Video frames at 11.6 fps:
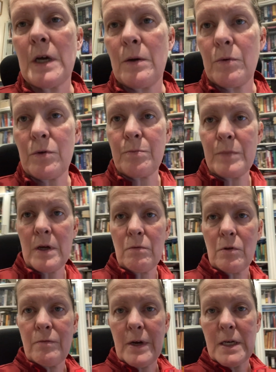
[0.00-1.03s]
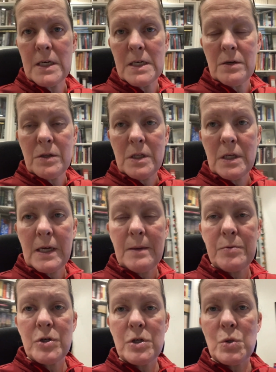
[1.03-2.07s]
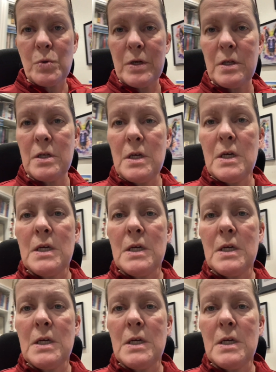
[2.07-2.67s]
I will write it down in the caption as well.